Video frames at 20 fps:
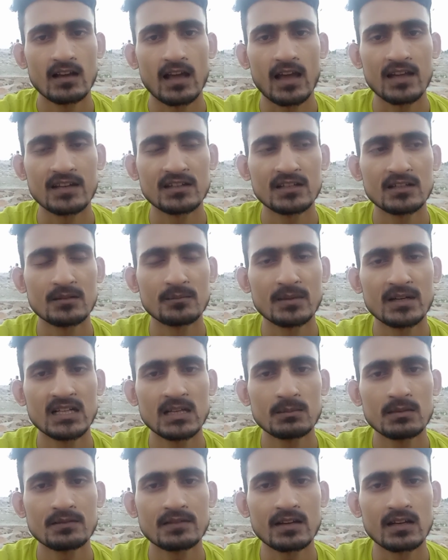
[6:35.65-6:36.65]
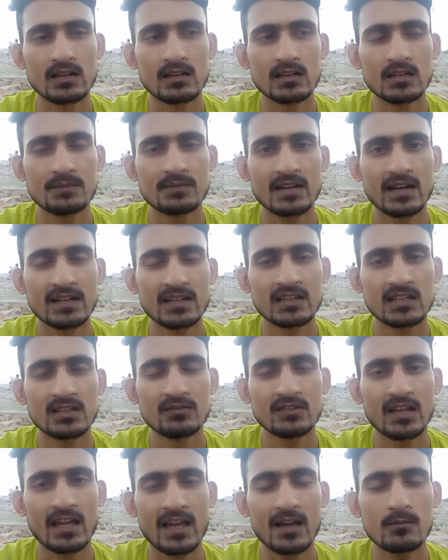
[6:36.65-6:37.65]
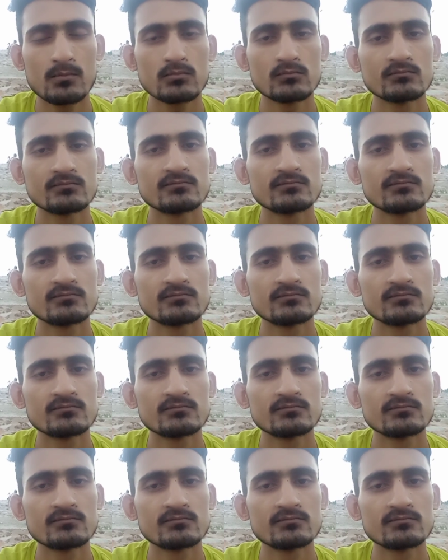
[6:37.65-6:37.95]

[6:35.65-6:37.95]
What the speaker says: and in medium lift category we have